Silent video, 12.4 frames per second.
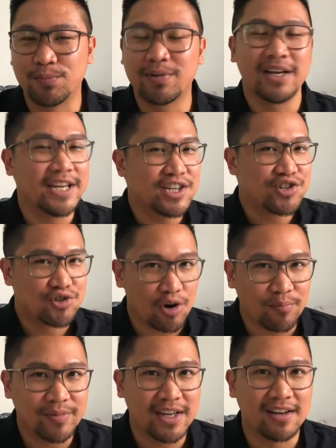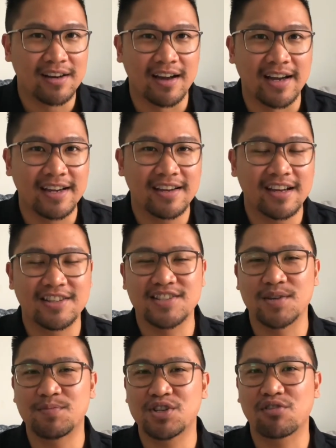please drop me a like and
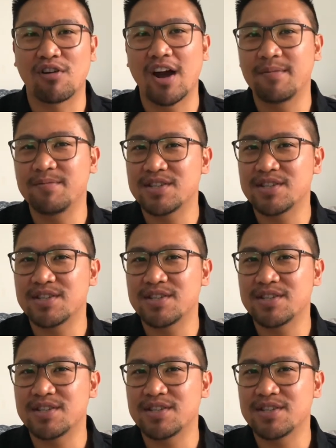subscribe